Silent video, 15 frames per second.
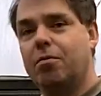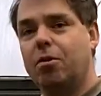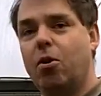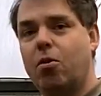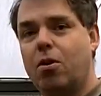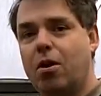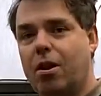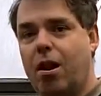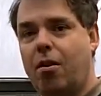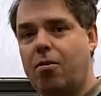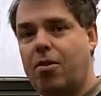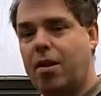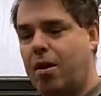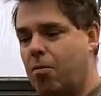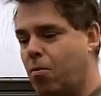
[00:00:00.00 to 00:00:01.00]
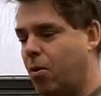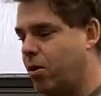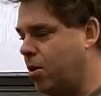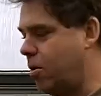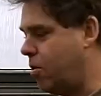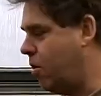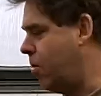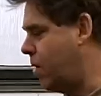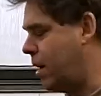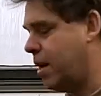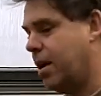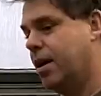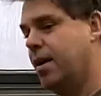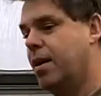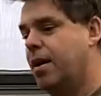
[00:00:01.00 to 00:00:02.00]
look closely at what you're doing.
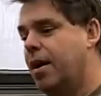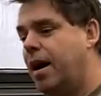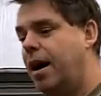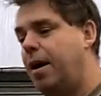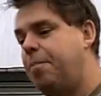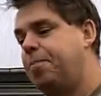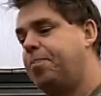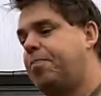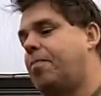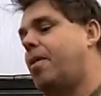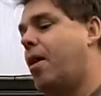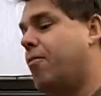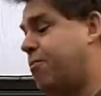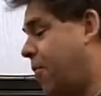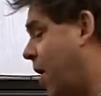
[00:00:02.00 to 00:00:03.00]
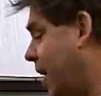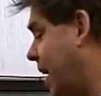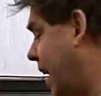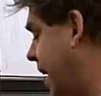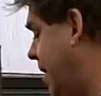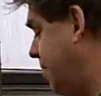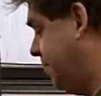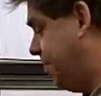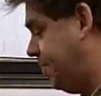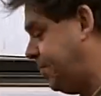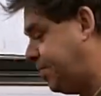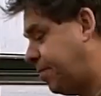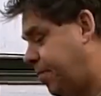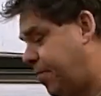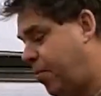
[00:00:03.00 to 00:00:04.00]
And finally,
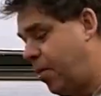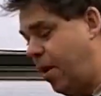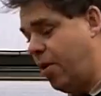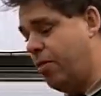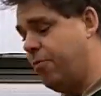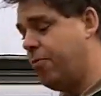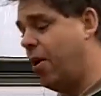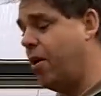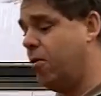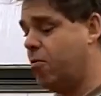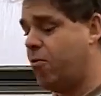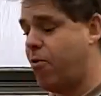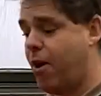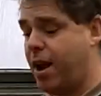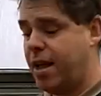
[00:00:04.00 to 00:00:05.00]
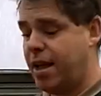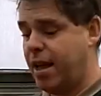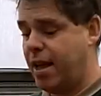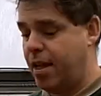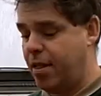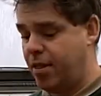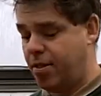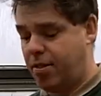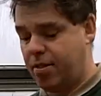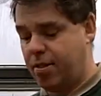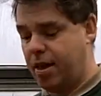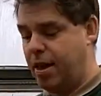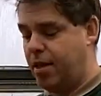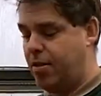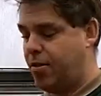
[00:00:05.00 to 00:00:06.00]
the final tray is
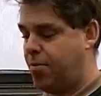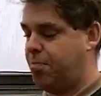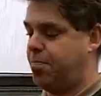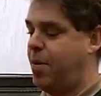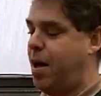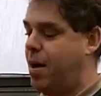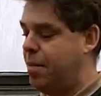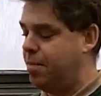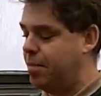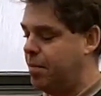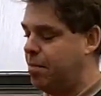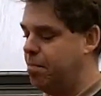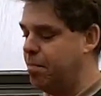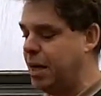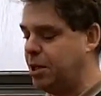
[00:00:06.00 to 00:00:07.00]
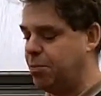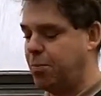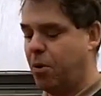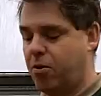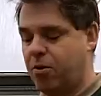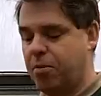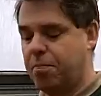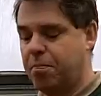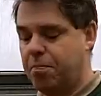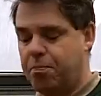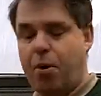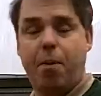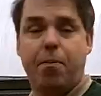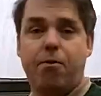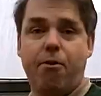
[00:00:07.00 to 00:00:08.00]
these mesh bottom
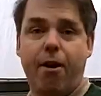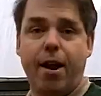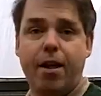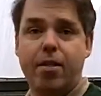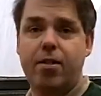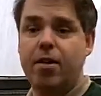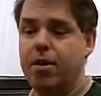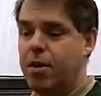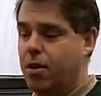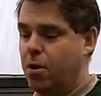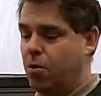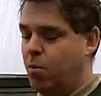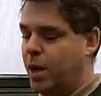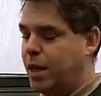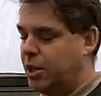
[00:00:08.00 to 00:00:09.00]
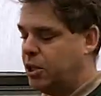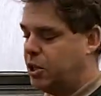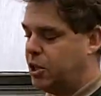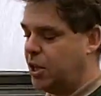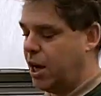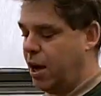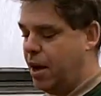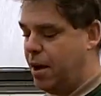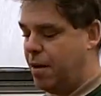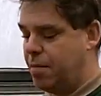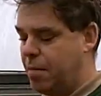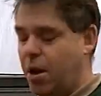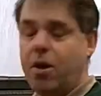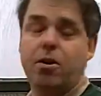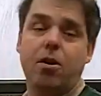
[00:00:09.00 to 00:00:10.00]
prop trays, which are
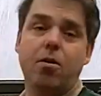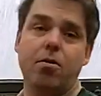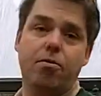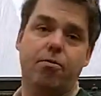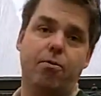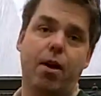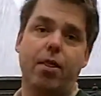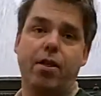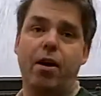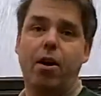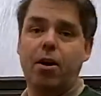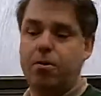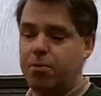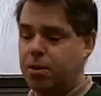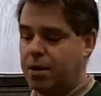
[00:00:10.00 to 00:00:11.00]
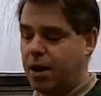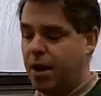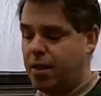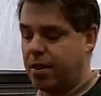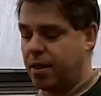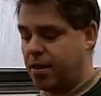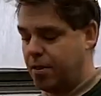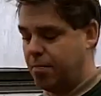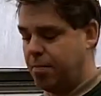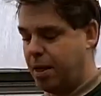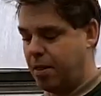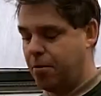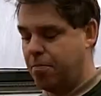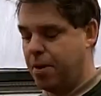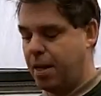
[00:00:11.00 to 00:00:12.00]
used for other hardwood cuttings and
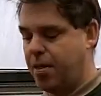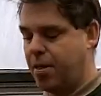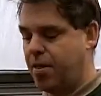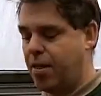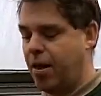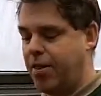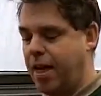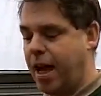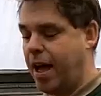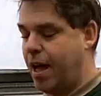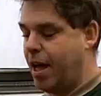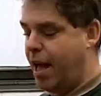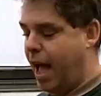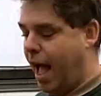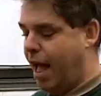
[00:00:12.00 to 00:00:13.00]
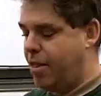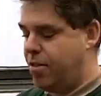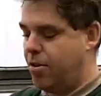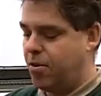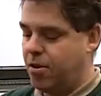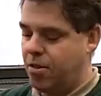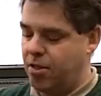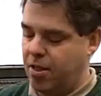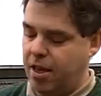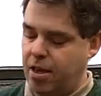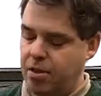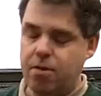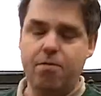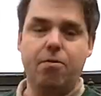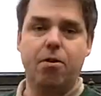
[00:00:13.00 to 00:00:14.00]
bits and pieces like that. As you can see,
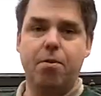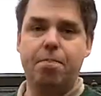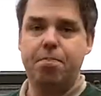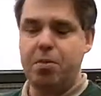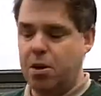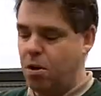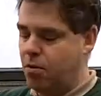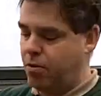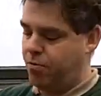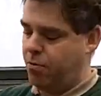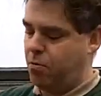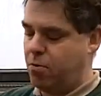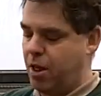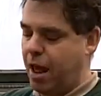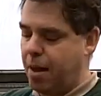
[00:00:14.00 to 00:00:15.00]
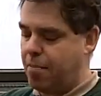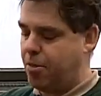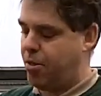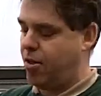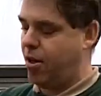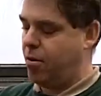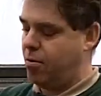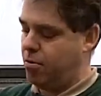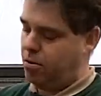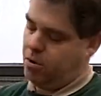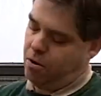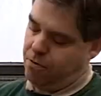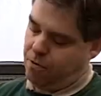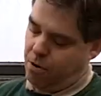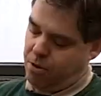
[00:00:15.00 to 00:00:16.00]
you've got a beautiful depth, so
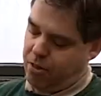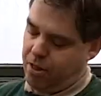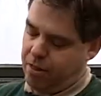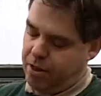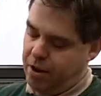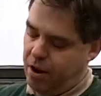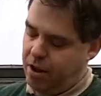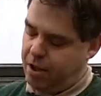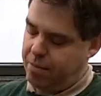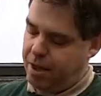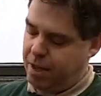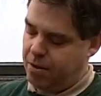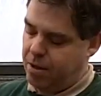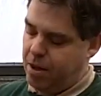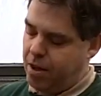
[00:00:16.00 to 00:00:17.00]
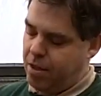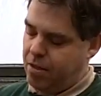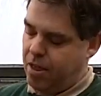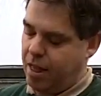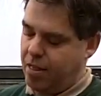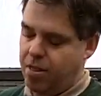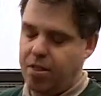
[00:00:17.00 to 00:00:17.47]
you've got something like about 10